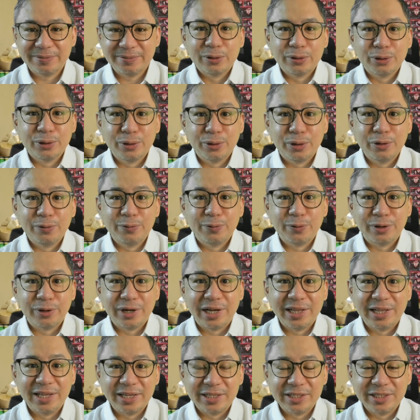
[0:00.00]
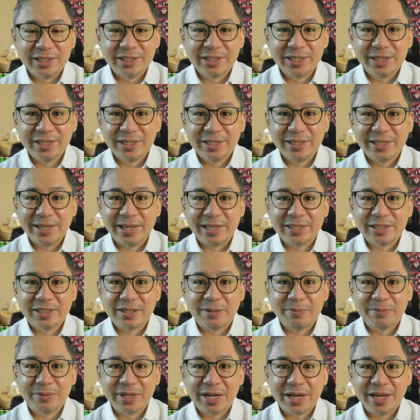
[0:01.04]
Rodolfo alleged that
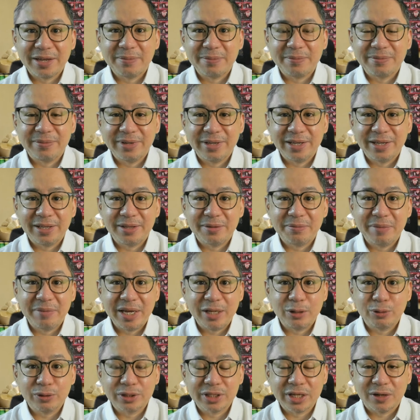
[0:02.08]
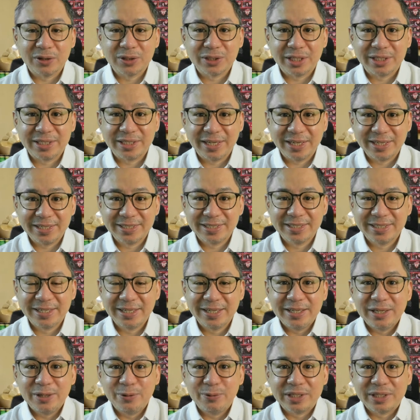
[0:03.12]
sometime in May 2006,
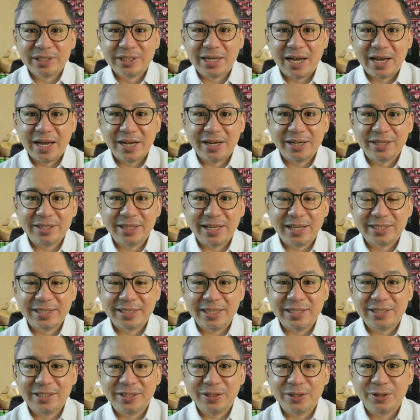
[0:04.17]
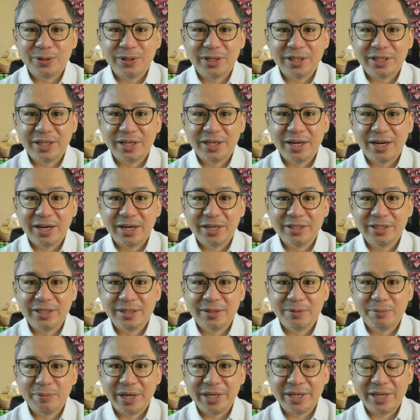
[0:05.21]
he was hired as a security guard
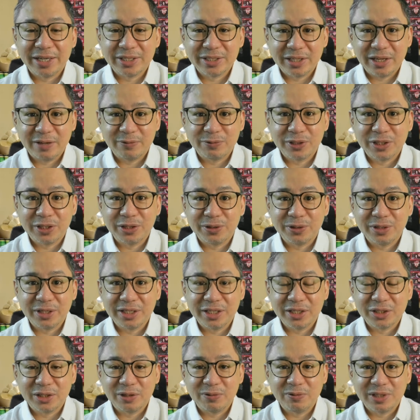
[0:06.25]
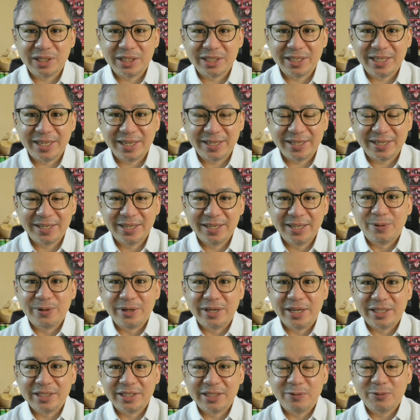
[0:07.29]
by SF Security Services Inc.
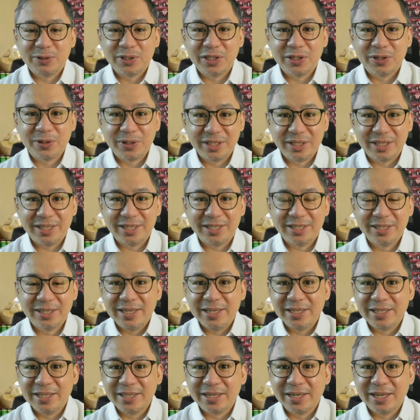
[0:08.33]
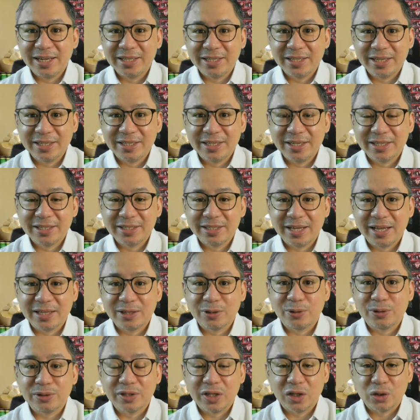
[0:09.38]
or SF Security. He narrated
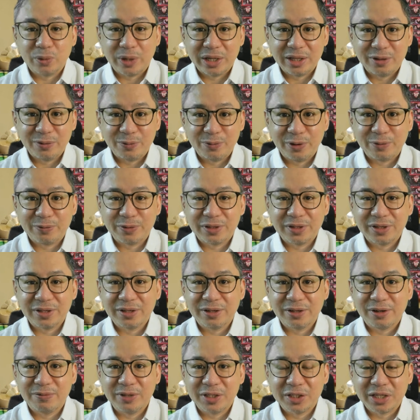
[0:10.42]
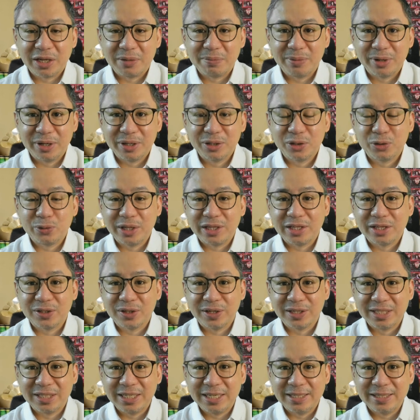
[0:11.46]
that on the 25th of December
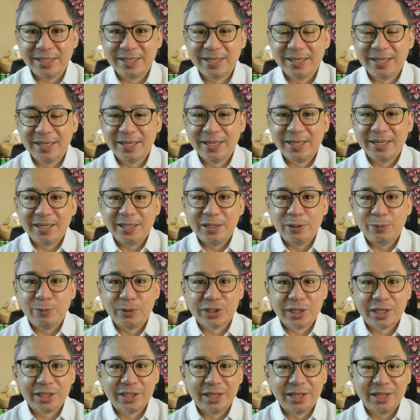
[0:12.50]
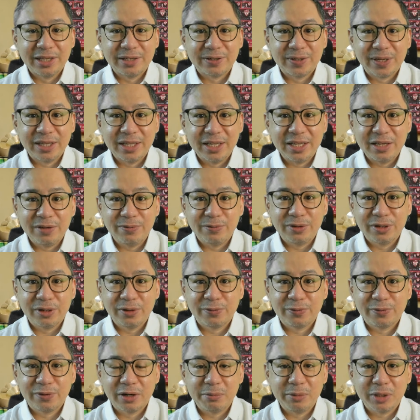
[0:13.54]
2013, he was suddenly relieved
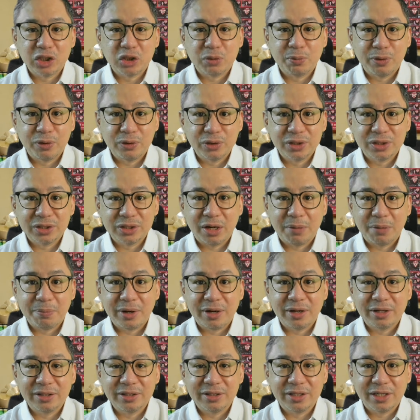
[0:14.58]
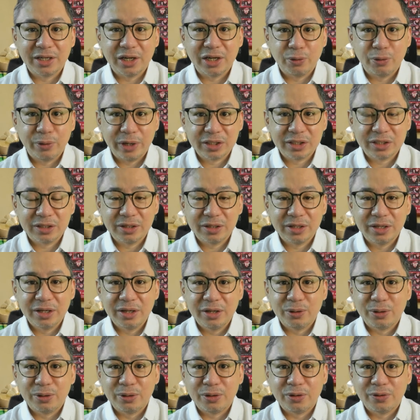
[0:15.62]
from his post upon the request
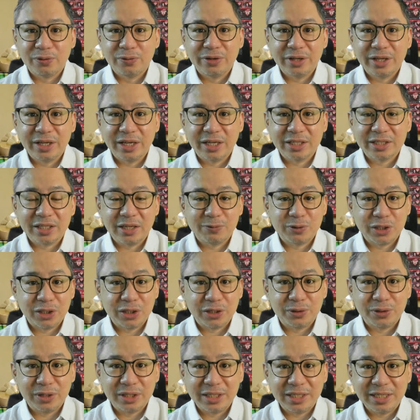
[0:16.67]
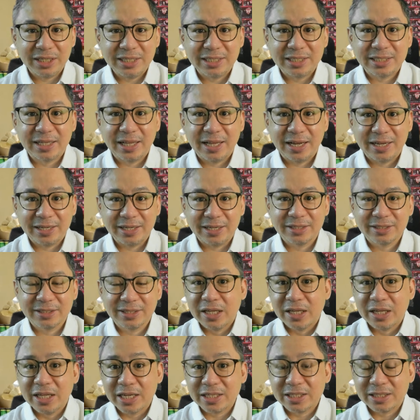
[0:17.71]
of SF Security's client.
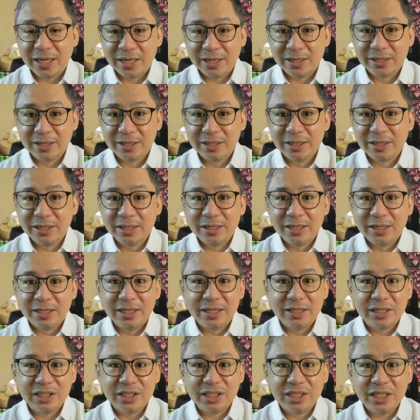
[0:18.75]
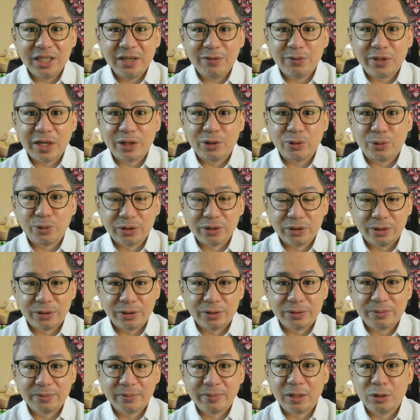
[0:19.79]
The next day, he received an
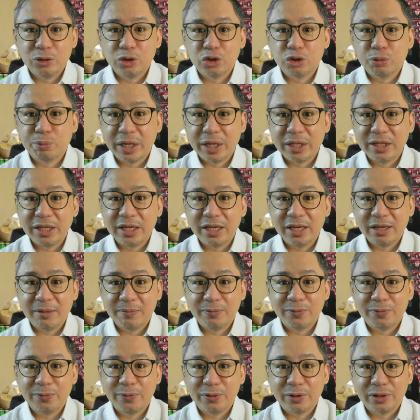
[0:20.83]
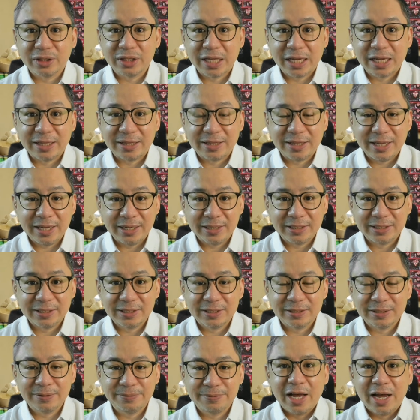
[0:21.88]
order suspending him for 10
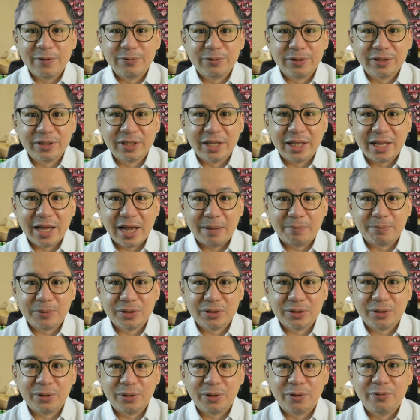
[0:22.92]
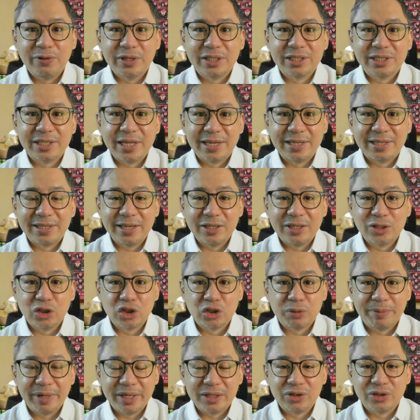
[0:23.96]
days. After the lapse of his 10-day
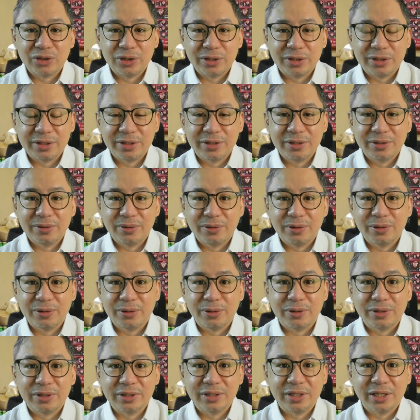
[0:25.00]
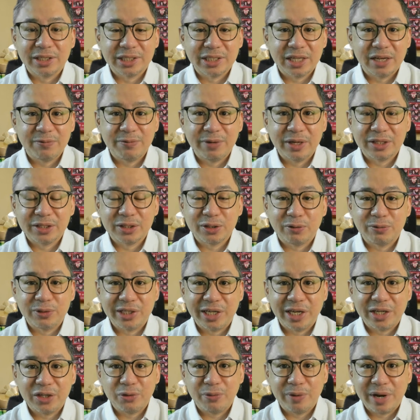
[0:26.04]
suspension, or on the 7th of
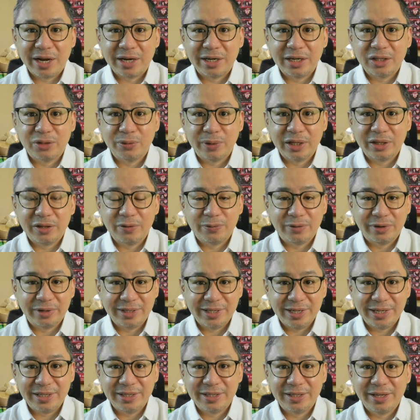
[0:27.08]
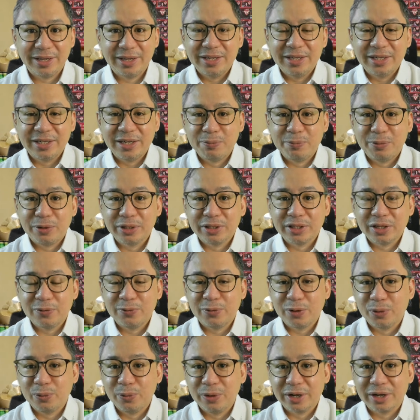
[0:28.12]
January 2014, he reported
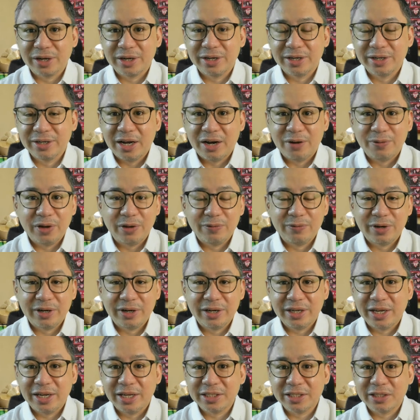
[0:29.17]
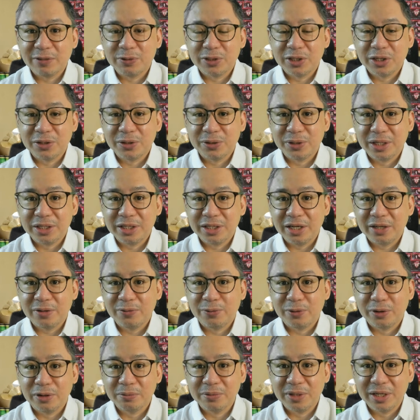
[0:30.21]
for work. However, SF Security
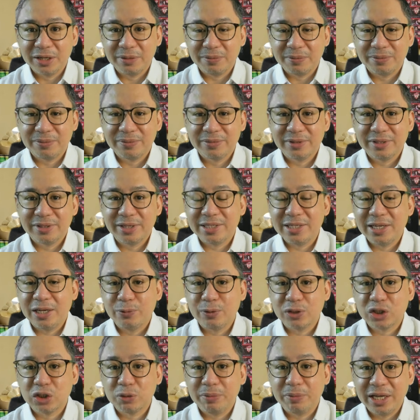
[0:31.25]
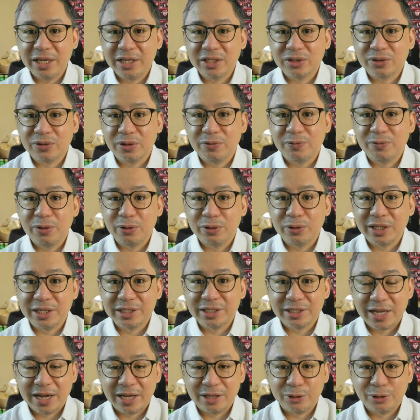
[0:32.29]
informed him that he was placed on
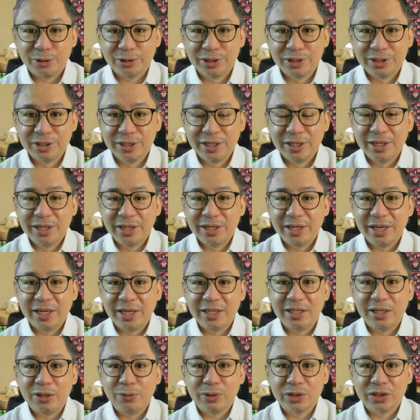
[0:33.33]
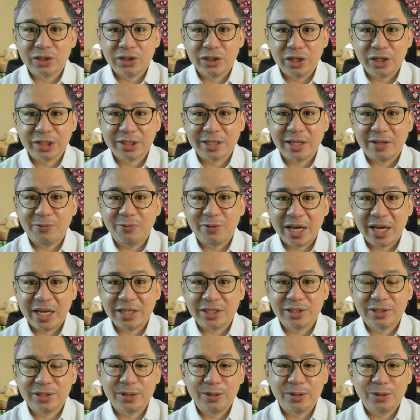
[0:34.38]
floating status and he was just
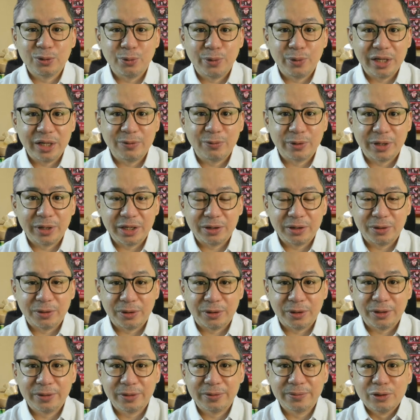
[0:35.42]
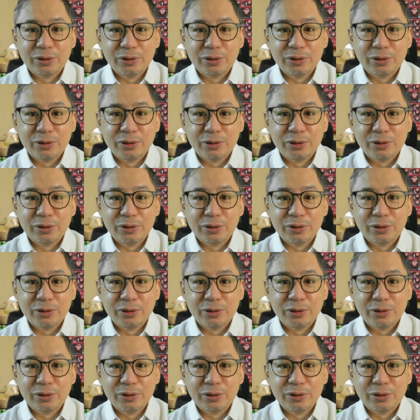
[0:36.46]
advised to wait for a call.